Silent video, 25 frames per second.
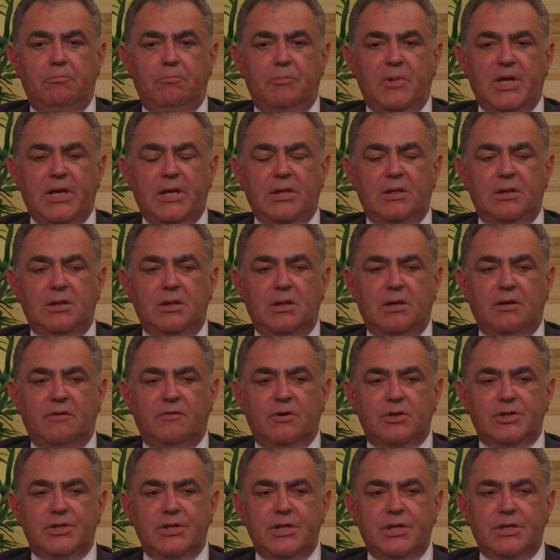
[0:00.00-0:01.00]
In
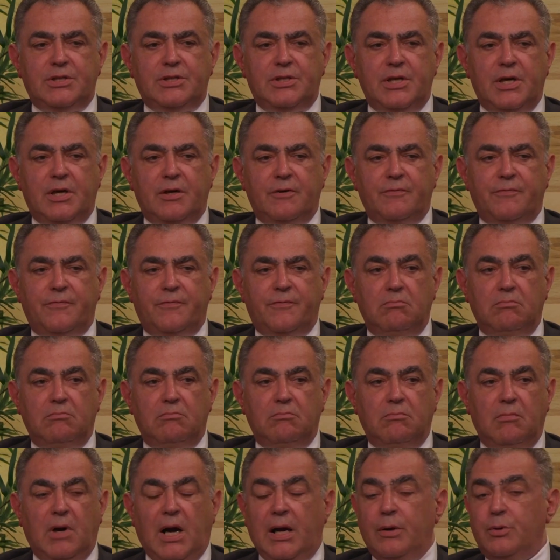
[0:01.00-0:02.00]
Grozny itself,
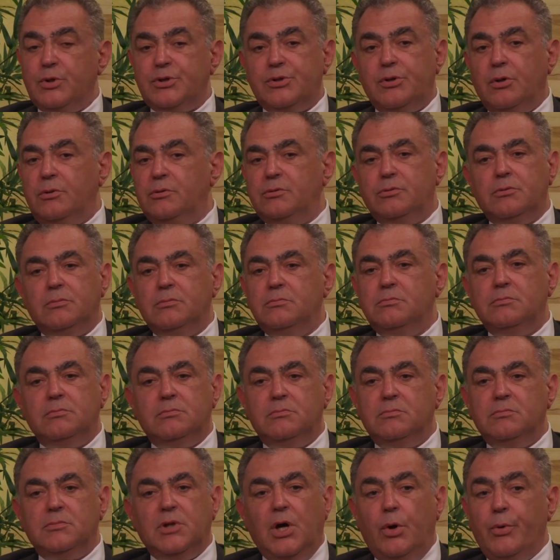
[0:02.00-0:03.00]
I was told,
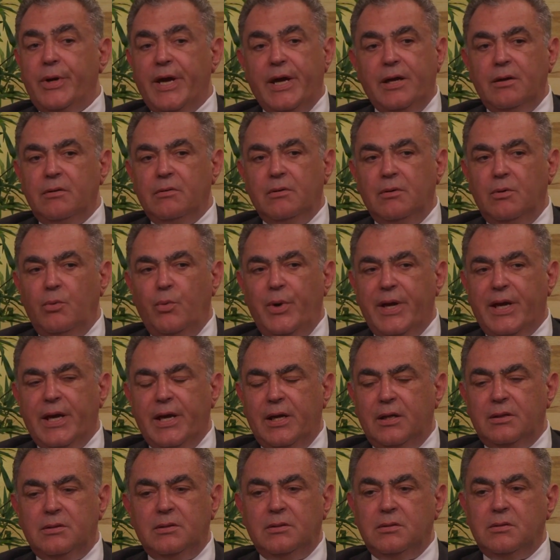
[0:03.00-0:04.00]
okay, we
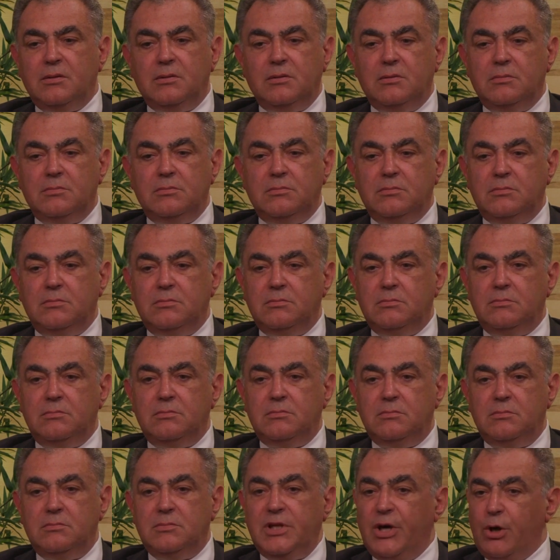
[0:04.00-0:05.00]
can
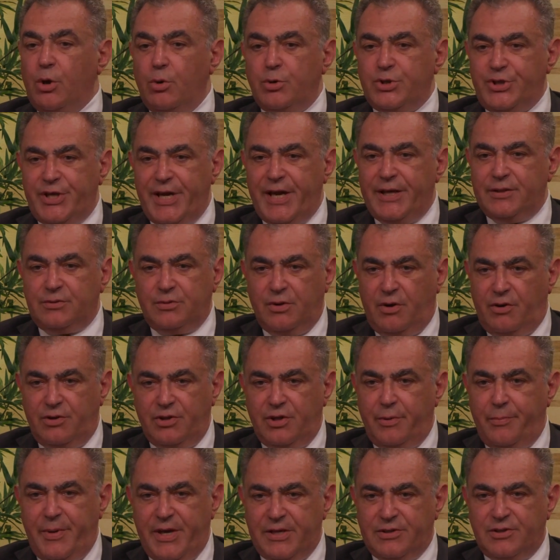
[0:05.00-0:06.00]
negotiate on
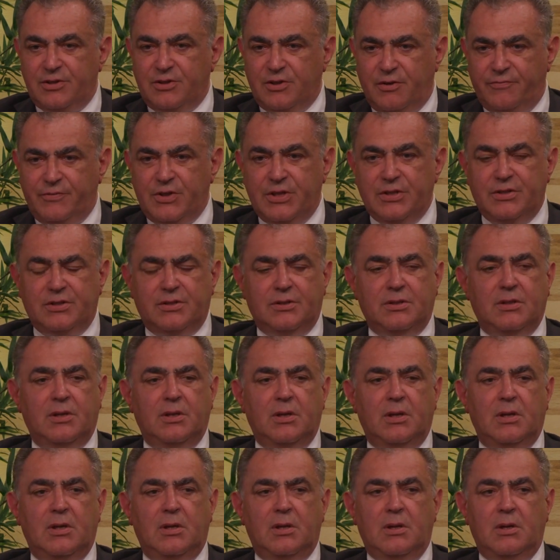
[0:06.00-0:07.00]
the basis of this.
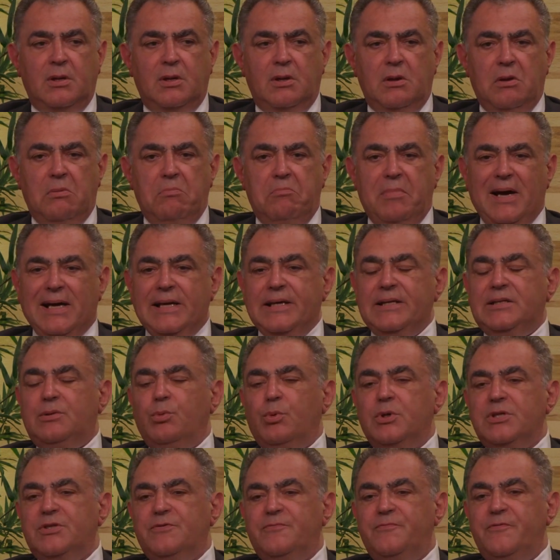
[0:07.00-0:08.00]
But it
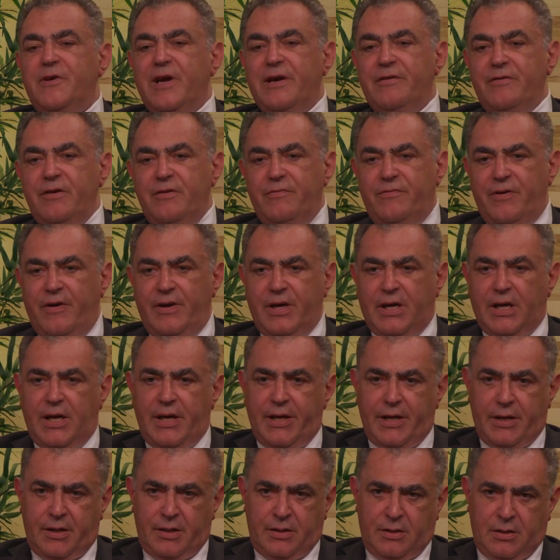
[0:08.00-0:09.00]
was very, very
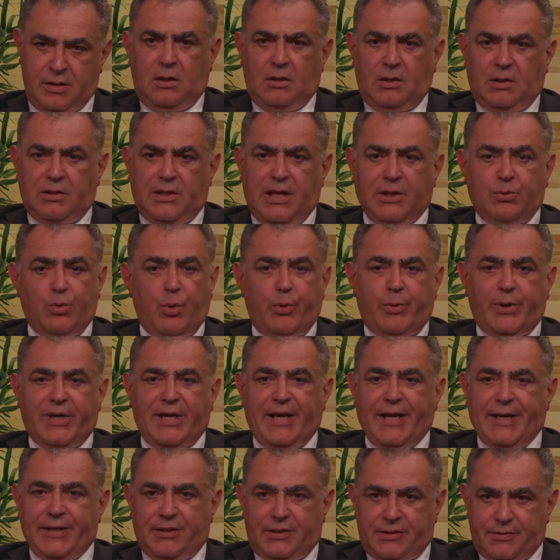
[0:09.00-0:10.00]
clear that we were
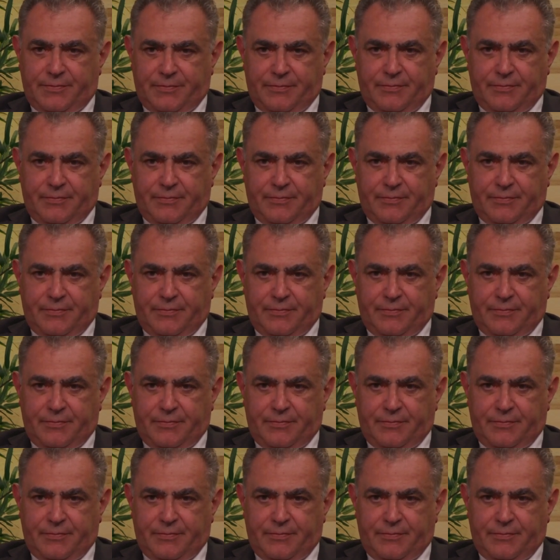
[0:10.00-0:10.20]
late,